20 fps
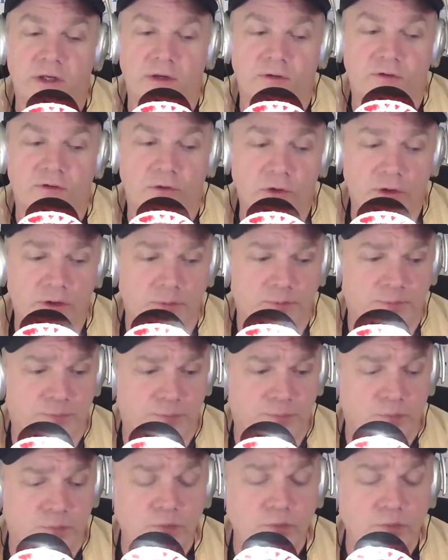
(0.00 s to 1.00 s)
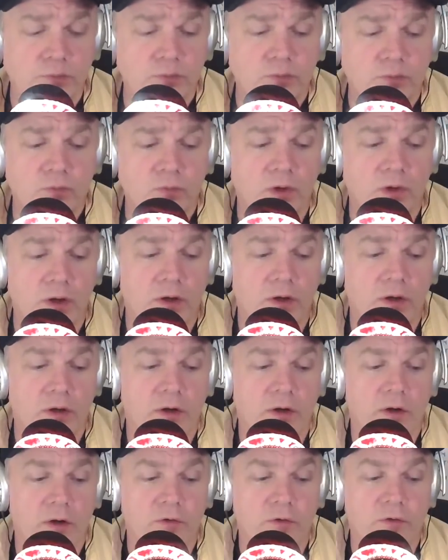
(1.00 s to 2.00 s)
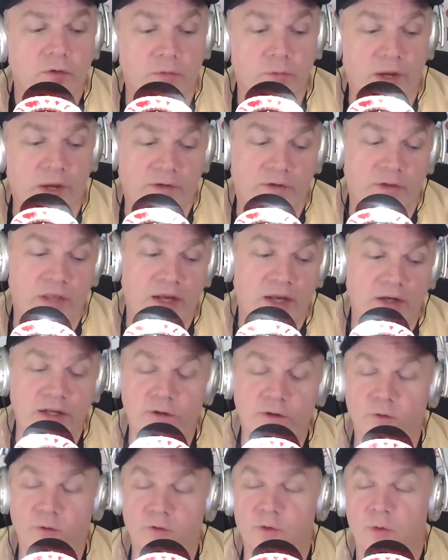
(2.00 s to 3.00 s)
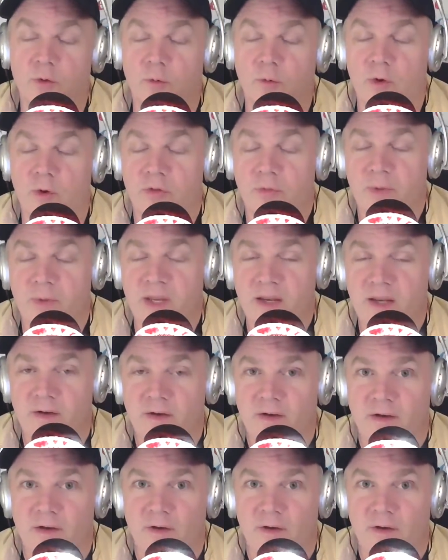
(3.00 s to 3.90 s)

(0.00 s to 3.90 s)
and I said, look. In fact, they can either do it with me,